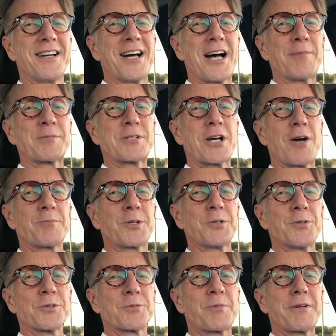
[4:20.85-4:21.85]
I'm Tom
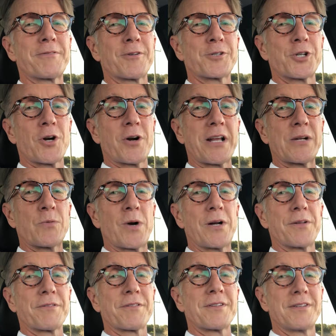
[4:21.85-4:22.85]
Goolsby for
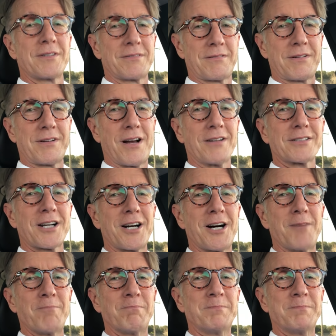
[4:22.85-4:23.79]
chartingwealth.com.